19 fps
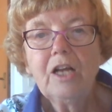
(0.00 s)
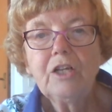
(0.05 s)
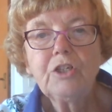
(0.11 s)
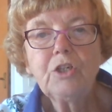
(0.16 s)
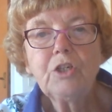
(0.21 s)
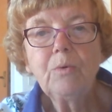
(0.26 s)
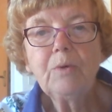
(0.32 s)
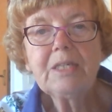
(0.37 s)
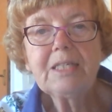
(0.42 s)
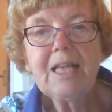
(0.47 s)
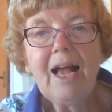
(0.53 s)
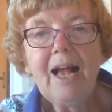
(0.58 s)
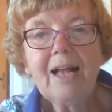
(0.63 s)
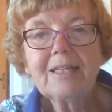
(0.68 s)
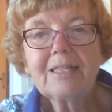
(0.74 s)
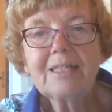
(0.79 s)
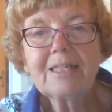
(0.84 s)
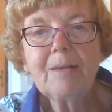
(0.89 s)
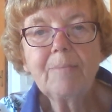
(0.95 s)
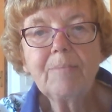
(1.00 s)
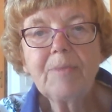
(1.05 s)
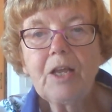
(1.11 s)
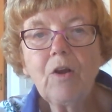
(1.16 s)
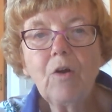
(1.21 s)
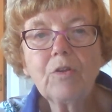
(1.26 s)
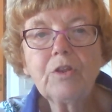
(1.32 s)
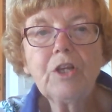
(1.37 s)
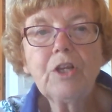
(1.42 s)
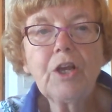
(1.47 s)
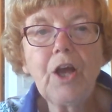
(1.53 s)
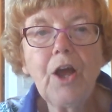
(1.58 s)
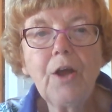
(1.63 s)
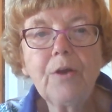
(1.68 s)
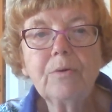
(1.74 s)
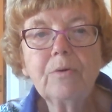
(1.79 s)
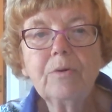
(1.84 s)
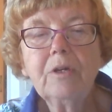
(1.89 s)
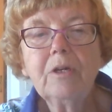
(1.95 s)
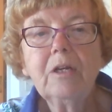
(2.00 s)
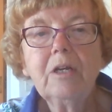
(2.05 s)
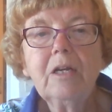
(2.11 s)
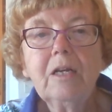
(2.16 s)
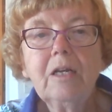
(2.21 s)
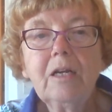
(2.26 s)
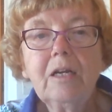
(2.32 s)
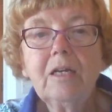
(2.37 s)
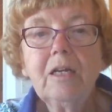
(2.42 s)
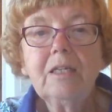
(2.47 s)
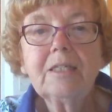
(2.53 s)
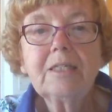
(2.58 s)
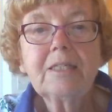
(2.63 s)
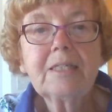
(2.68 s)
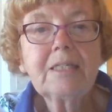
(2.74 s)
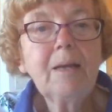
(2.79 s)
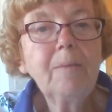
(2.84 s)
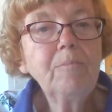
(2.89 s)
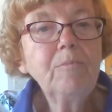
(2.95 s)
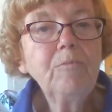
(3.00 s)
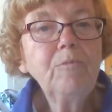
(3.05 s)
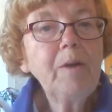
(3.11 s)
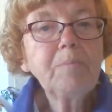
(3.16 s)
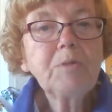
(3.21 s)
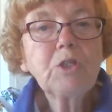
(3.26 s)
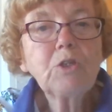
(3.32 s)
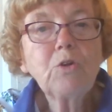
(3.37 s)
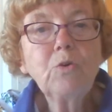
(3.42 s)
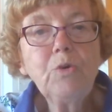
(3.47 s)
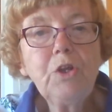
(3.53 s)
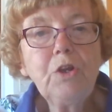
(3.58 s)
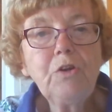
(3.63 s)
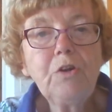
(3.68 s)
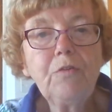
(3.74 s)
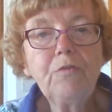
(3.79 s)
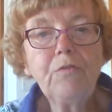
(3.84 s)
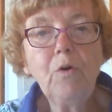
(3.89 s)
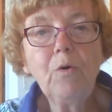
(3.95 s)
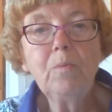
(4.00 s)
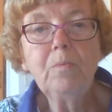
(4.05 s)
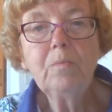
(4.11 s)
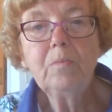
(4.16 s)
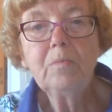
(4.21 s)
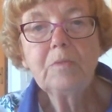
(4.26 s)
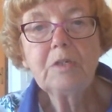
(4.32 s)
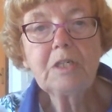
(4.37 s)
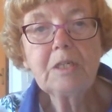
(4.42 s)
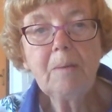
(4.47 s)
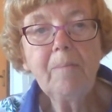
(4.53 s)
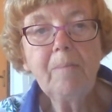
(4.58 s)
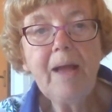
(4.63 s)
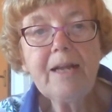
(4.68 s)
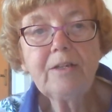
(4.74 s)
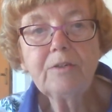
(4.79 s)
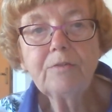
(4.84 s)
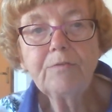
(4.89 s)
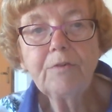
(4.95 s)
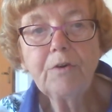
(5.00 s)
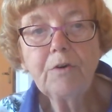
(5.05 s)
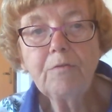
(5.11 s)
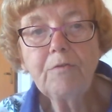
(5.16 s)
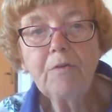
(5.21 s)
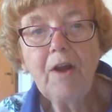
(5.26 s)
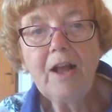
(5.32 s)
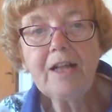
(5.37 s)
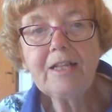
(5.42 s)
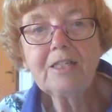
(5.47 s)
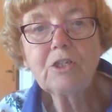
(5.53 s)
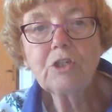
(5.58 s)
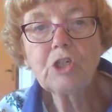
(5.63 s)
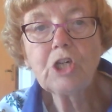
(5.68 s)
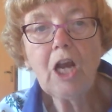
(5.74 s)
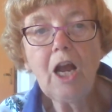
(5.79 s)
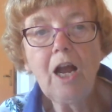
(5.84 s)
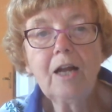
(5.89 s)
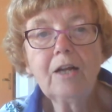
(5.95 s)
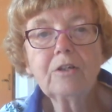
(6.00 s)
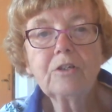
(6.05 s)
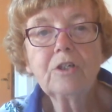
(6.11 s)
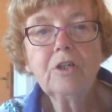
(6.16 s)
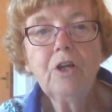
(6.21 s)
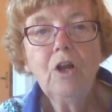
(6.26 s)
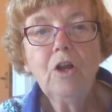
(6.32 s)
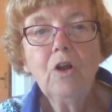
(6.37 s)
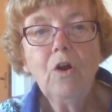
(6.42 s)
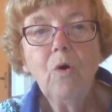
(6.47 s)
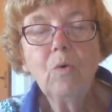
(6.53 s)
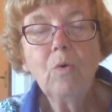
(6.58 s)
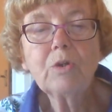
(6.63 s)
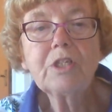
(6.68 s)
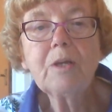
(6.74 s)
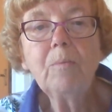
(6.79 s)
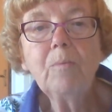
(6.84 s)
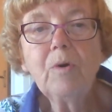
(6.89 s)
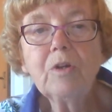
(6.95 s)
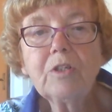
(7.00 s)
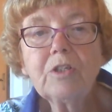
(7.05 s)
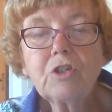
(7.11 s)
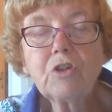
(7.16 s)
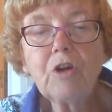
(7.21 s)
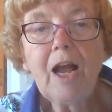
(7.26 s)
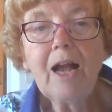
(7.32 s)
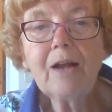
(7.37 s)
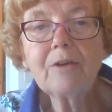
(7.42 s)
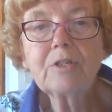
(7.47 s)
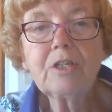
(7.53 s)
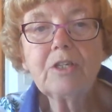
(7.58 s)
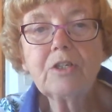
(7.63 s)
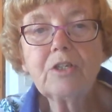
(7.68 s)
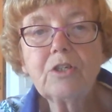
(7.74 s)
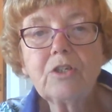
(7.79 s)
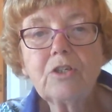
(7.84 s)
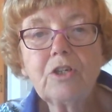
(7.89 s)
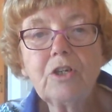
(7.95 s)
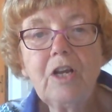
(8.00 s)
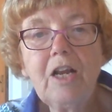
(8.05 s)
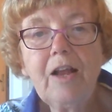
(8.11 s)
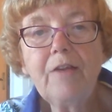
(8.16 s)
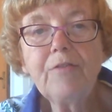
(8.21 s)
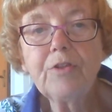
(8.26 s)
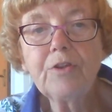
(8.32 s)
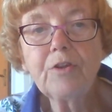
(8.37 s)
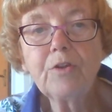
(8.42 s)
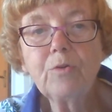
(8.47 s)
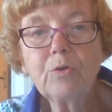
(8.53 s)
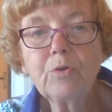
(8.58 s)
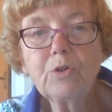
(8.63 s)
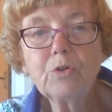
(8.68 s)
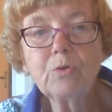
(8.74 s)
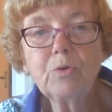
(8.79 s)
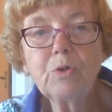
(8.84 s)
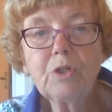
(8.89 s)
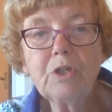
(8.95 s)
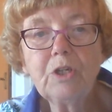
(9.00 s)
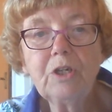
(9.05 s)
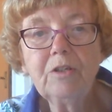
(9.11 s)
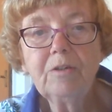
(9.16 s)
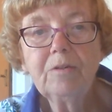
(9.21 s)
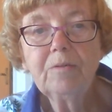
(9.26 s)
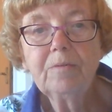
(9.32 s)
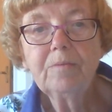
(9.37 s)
She always had something on the go, some ripped school uniform to mend for a friend's child, or someone's trousers to lengthen or shorten.